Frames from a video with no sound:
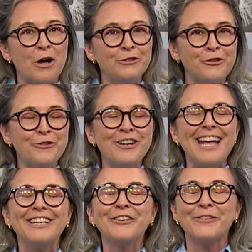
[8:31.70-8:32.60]
culture
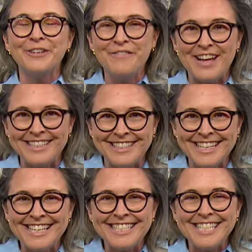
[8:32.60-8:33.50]
and current events.
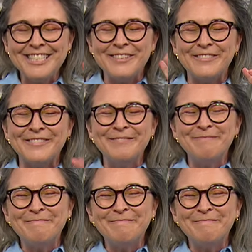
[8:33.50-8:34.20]
See you soon.